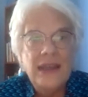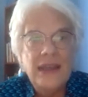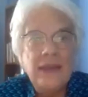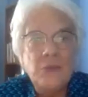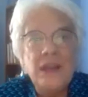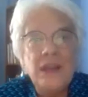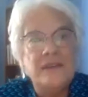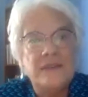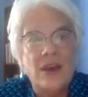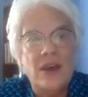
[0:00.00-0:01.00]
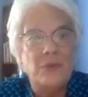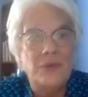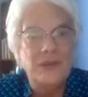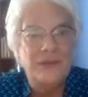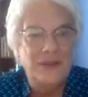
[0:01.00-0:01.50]
And when he saw the
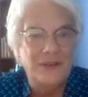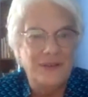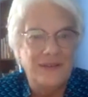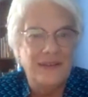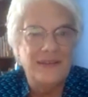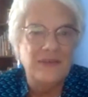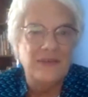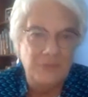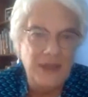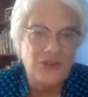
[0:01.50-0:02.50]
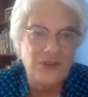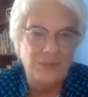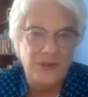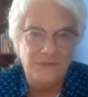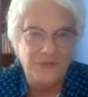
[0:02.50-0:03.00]
results, as he
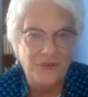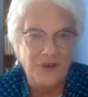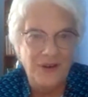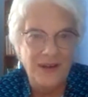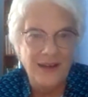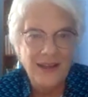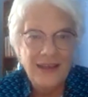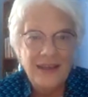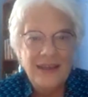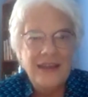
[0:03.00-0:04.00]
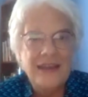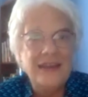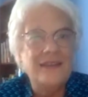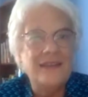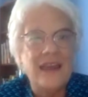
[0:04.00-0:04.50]
mentioned before, he
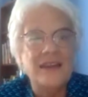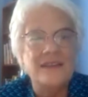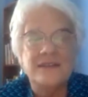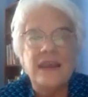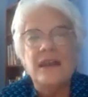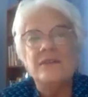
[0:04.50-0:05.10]
decided to stay.